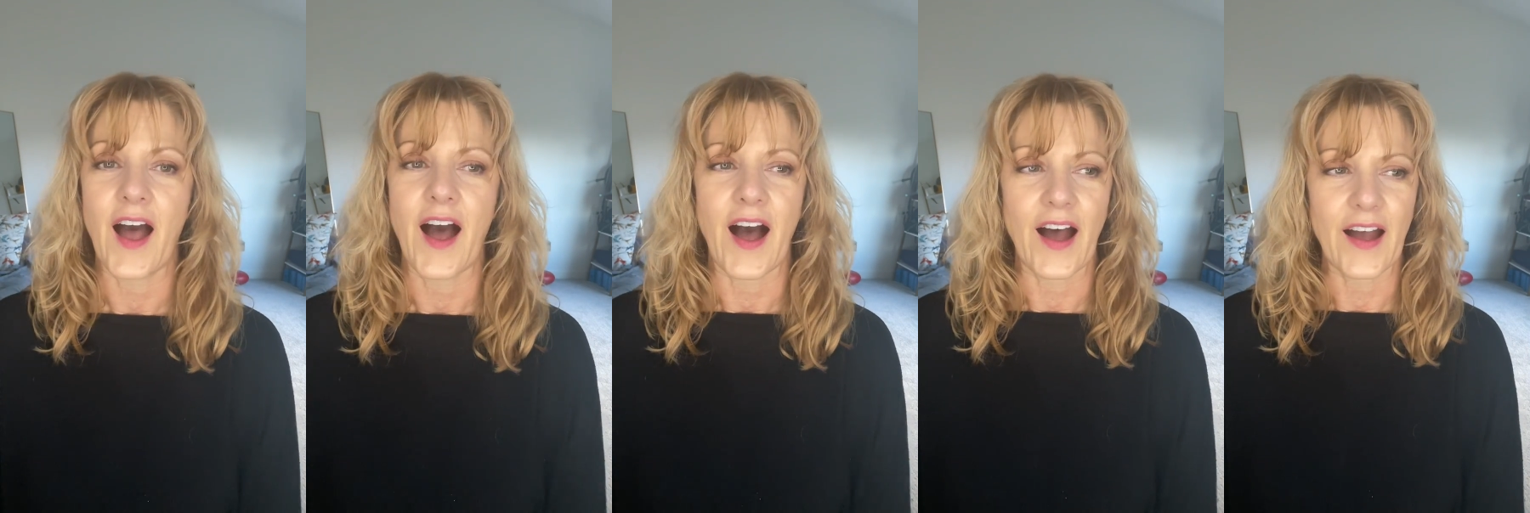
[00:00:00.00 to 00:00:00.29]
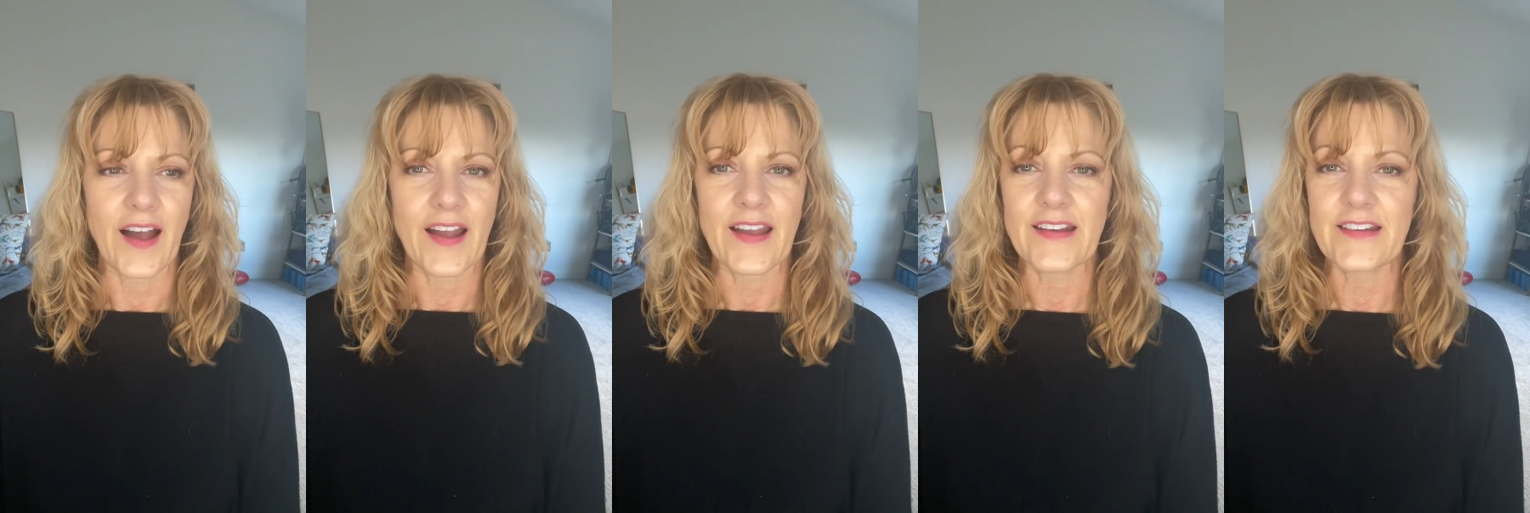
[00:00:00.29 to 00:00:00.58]

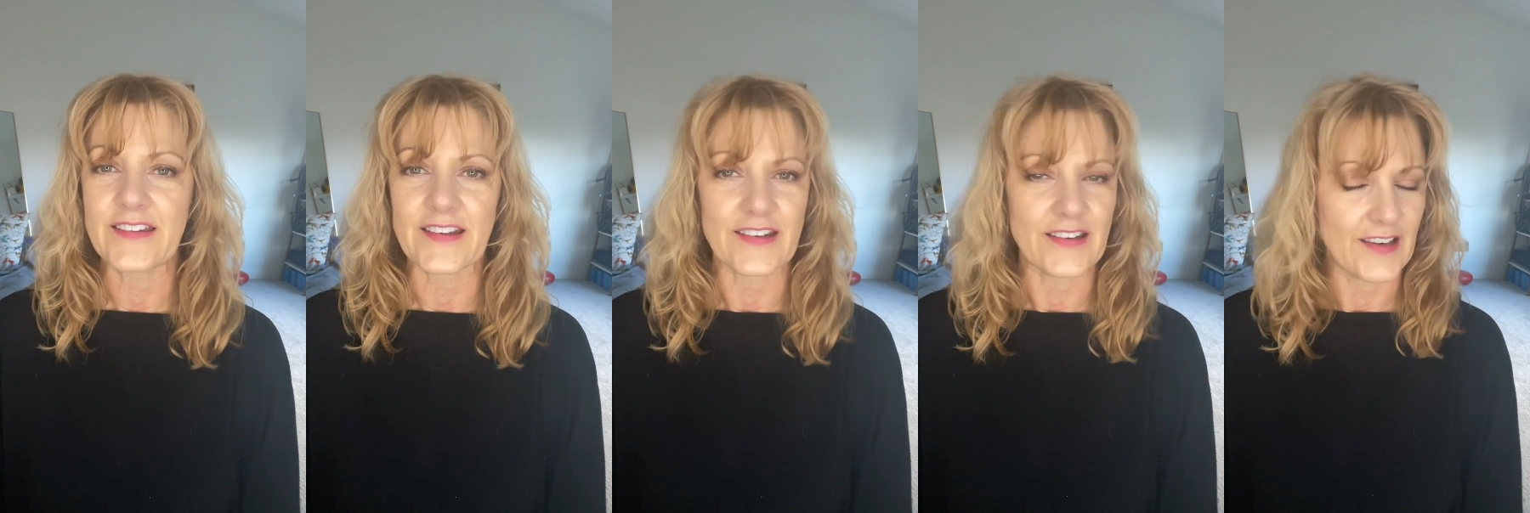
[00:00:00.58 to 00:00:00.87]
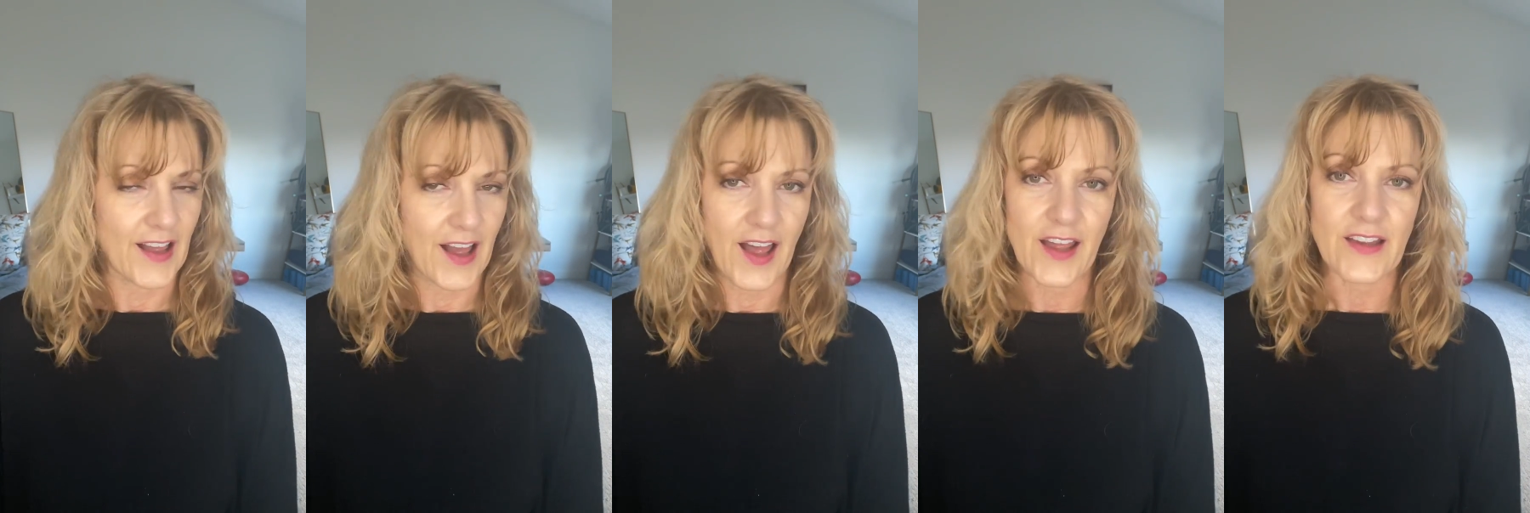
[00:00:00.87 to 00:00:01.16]
I did
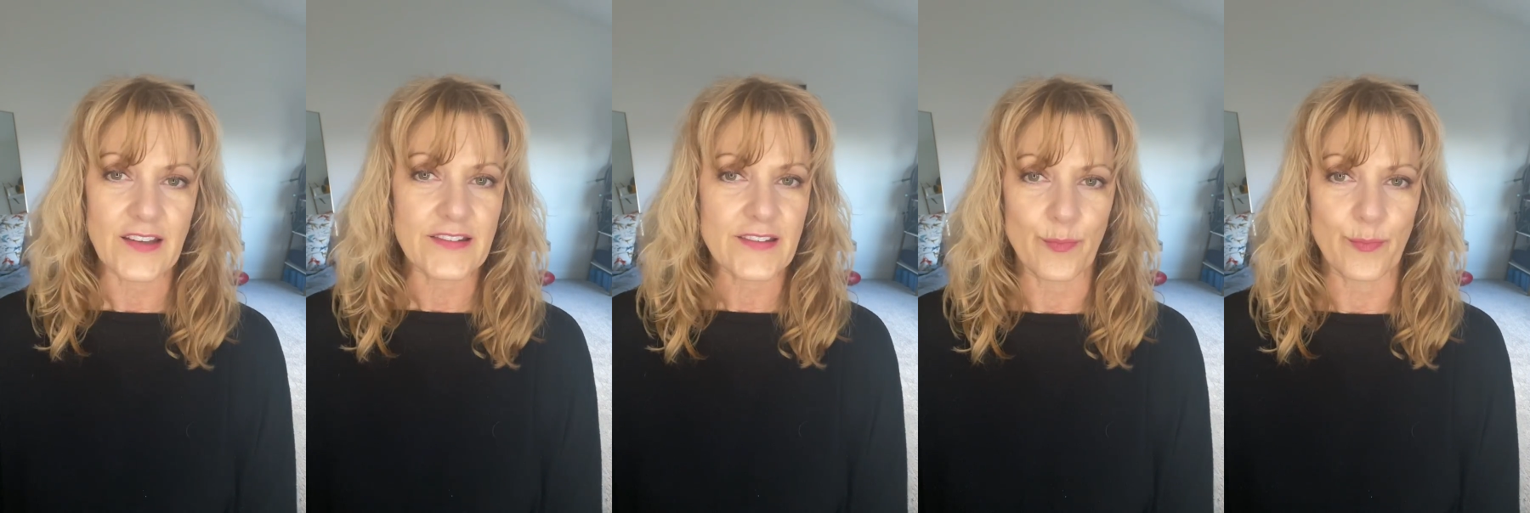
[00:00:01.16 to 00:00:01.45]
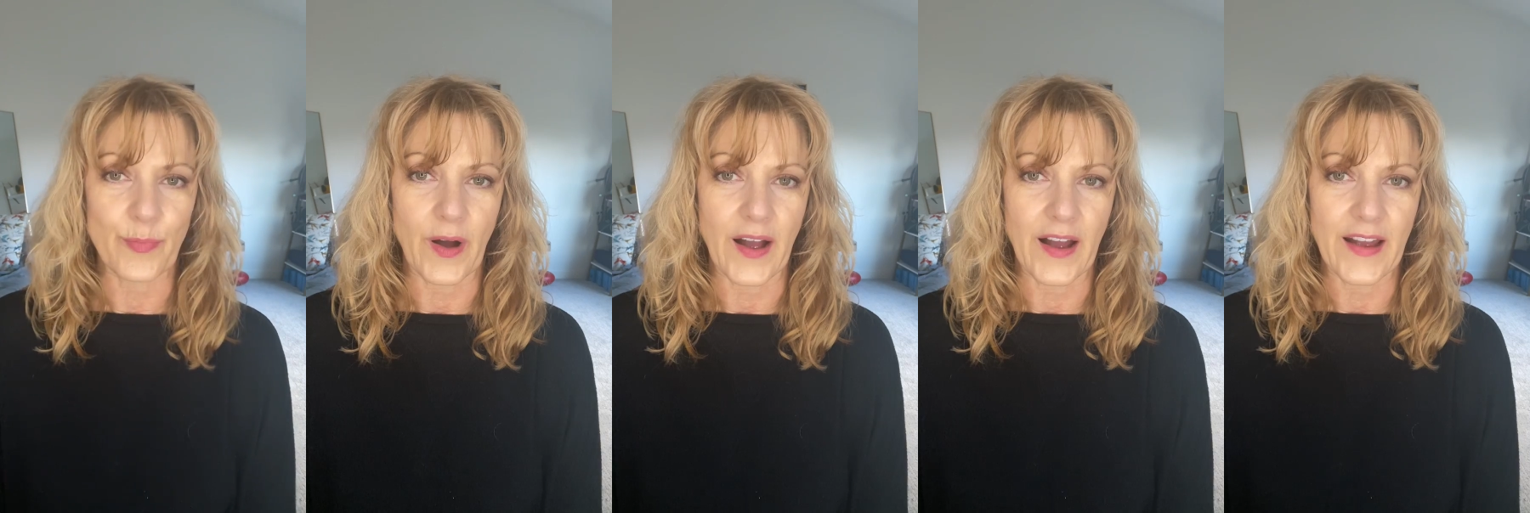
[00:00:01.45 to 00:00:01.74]
not
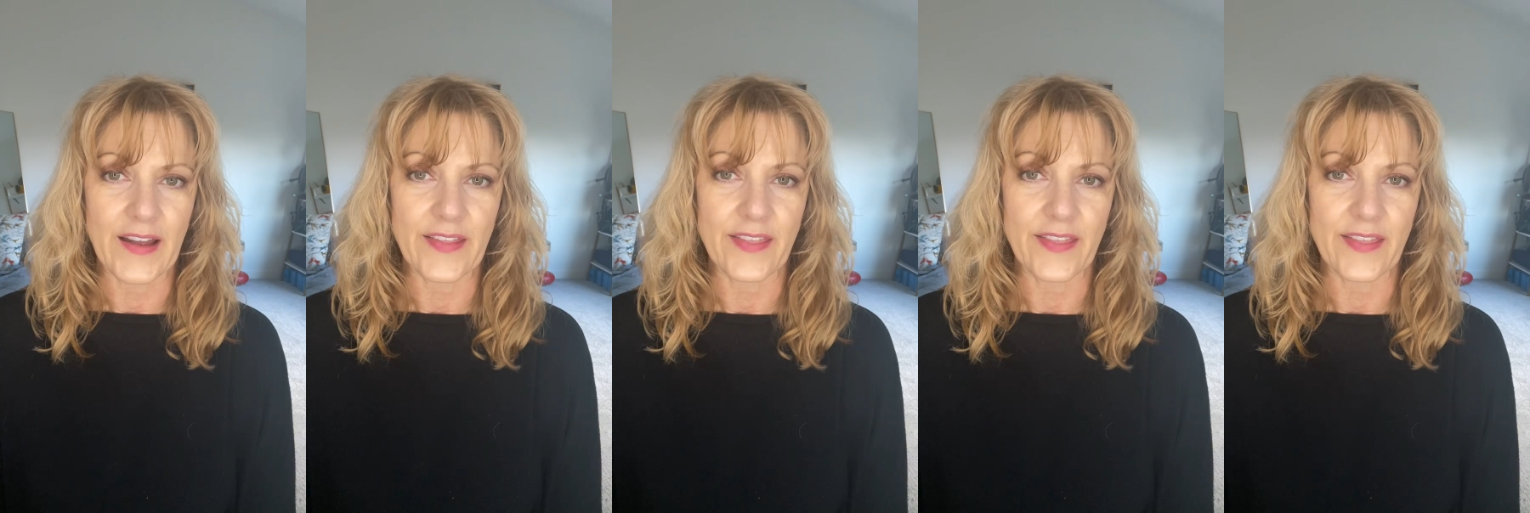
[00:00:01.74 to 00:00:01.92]
buy